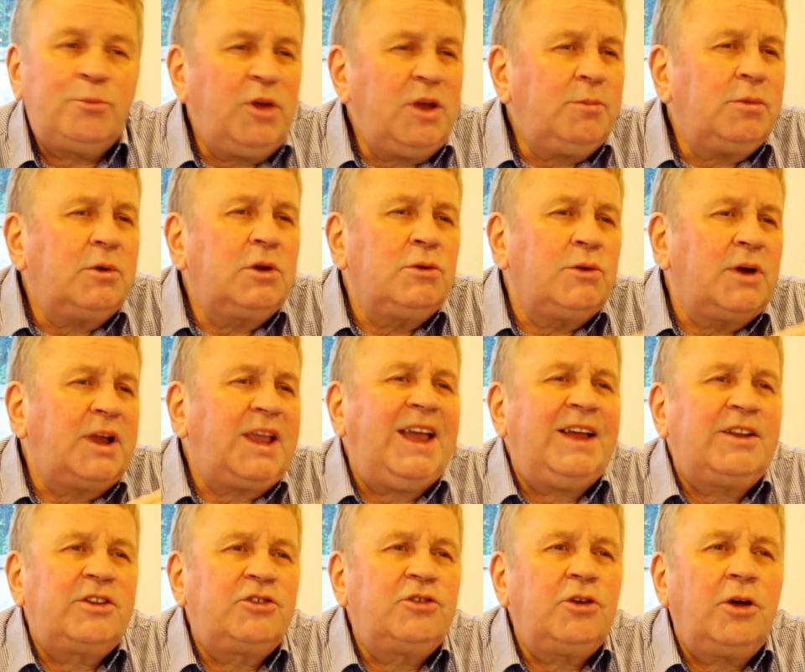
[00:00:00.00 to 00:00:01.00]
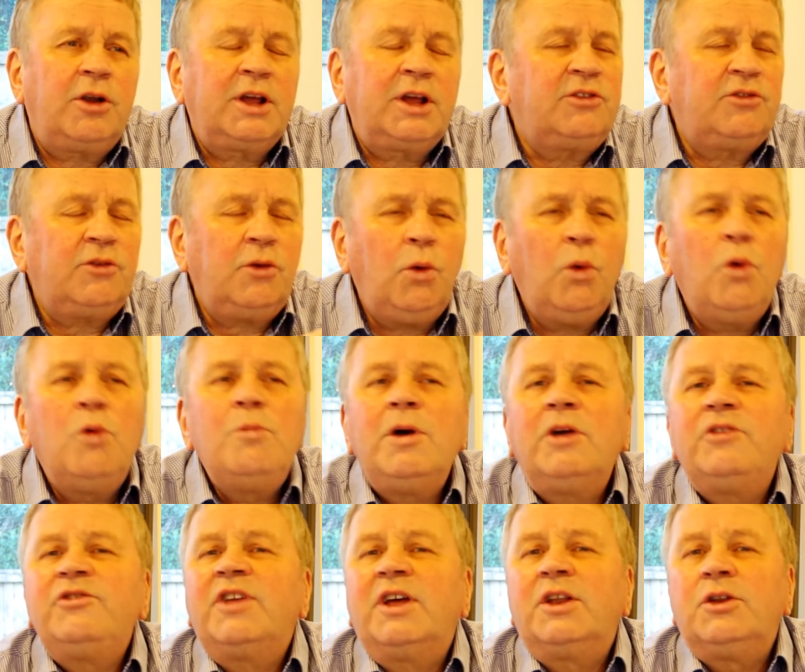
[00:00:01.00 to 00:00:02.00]
People who are catatonic, it's
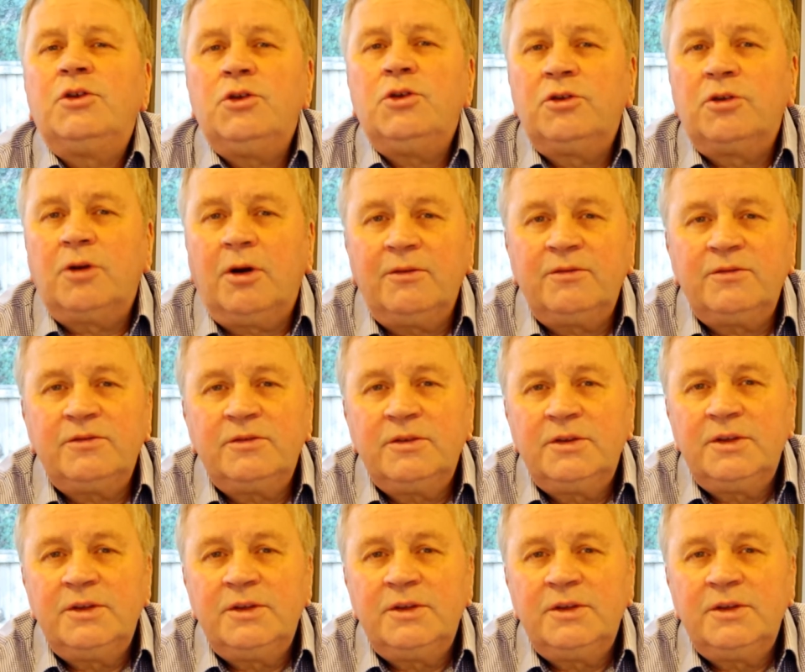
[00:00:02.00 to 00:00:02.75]
almost unheard of.